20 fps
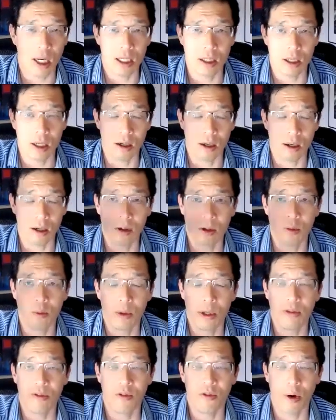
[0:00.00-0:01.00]

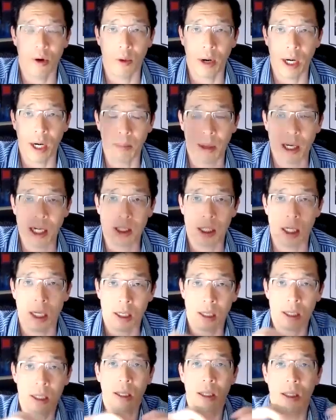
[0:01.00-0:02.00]
We've already
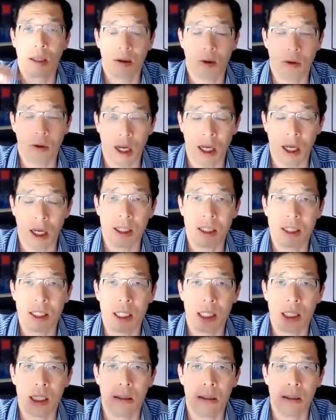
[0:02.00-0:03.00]
mentioned
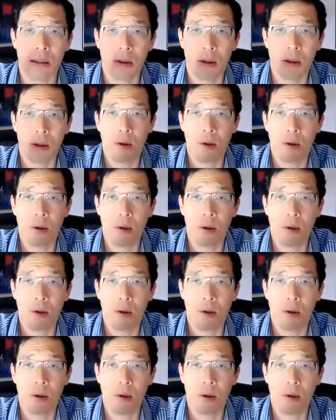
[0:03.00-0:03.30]
chronology.